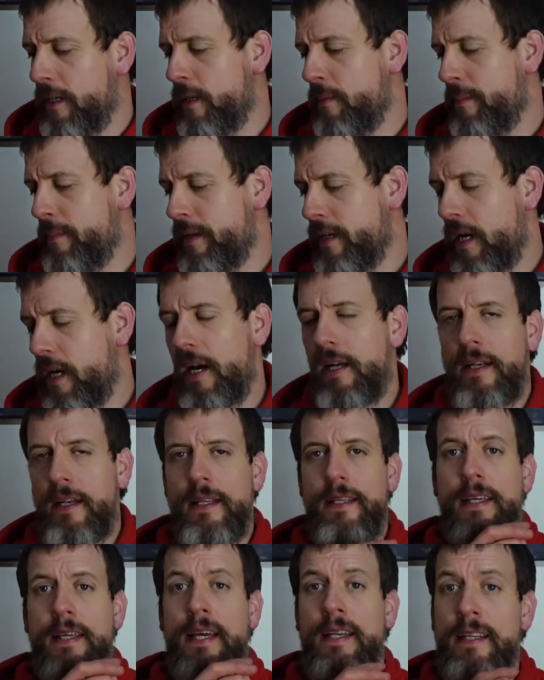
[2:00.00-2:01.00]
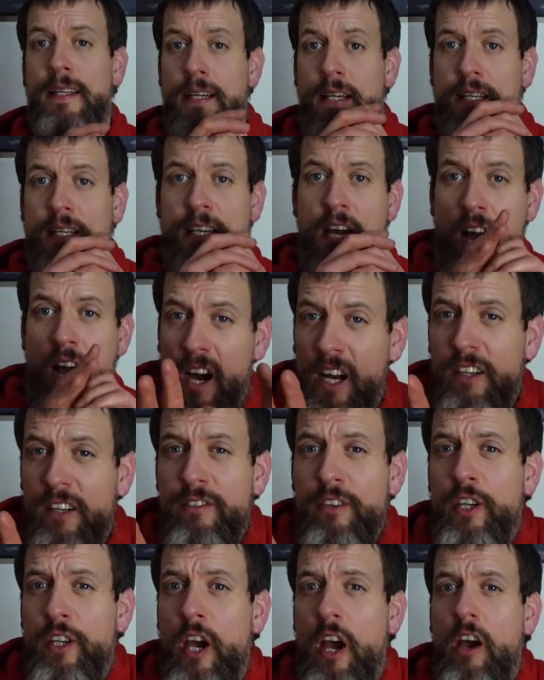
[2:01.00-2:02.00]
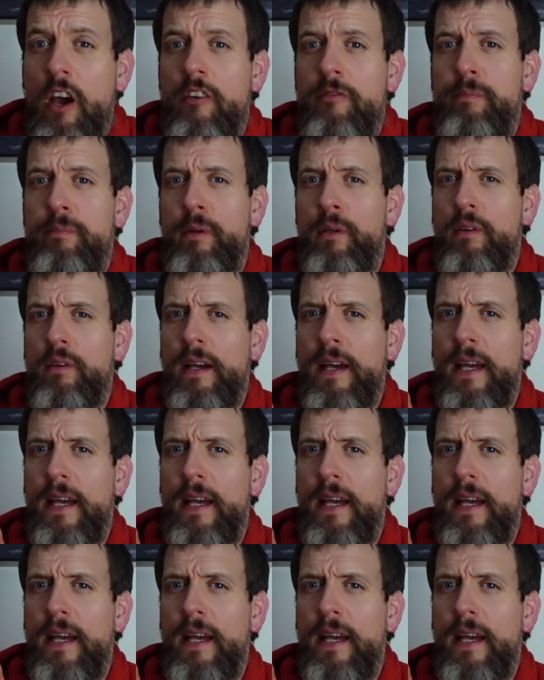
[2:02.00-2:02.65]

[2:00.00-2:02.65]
in at number 9, again, kind of a curveball